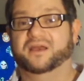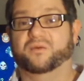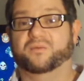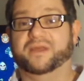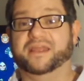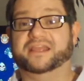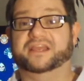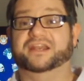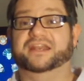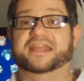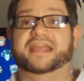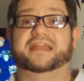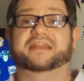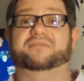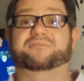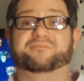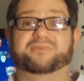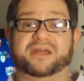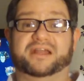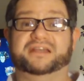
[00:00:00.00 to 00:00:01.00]
we're going to get a
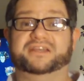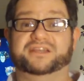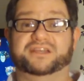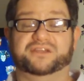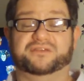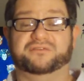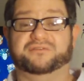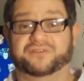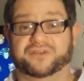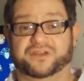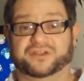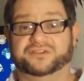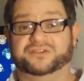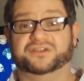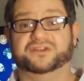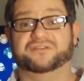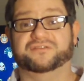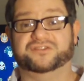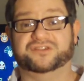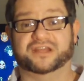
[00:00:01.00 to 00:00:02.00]
brand new
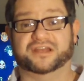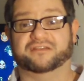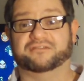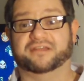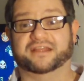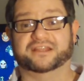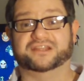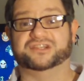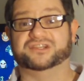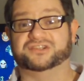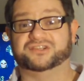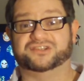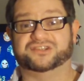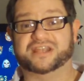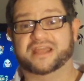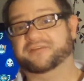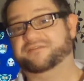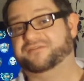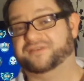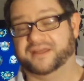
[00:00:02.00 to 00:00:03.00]
version of Generations
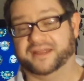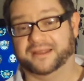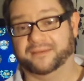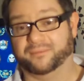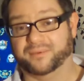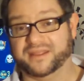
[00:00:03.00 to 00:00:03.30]
Jetfire.